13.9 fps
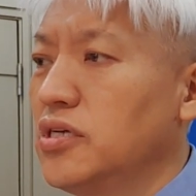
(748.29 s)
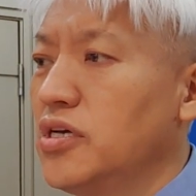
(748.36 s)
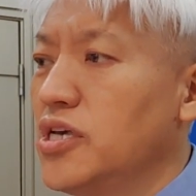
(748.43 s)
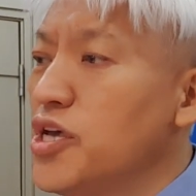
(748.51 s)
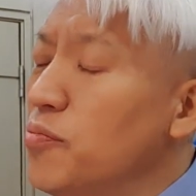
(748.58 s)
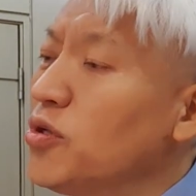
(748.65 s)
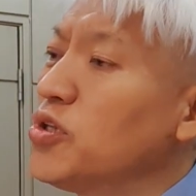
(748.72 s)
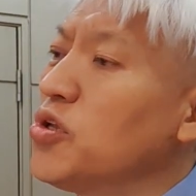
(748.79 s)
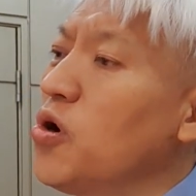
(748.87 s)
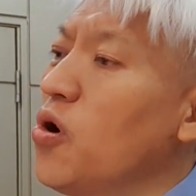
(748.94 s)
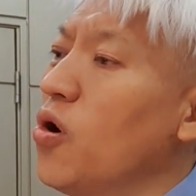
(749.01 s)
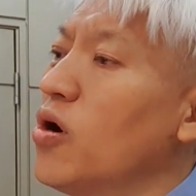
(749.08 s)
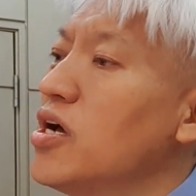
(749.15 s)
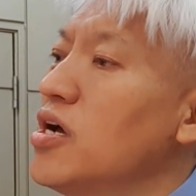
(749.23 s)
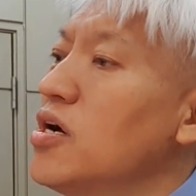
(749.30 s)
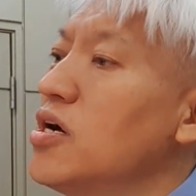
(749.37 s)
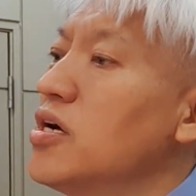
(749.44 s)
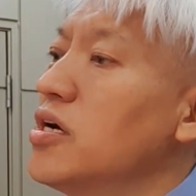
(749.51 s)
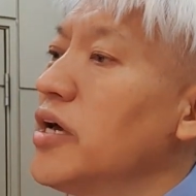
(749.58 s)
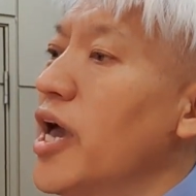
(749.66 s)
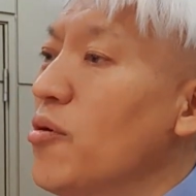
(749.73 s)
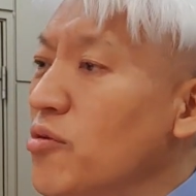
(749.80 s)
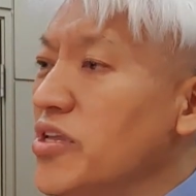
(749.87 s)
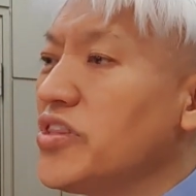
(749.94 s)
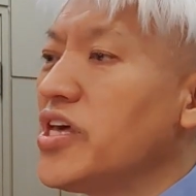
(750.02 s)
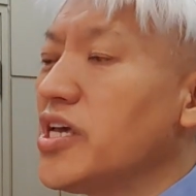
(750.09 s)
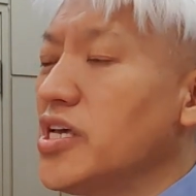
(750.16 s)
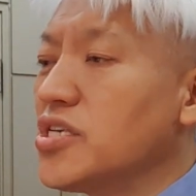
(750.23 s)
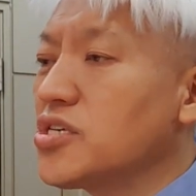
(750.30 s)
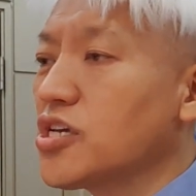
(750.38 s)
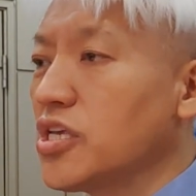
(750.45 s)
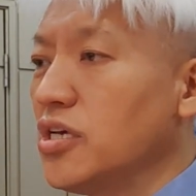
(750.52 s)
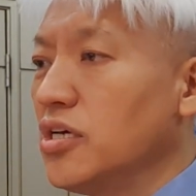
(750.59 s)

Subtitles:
Even though everything is,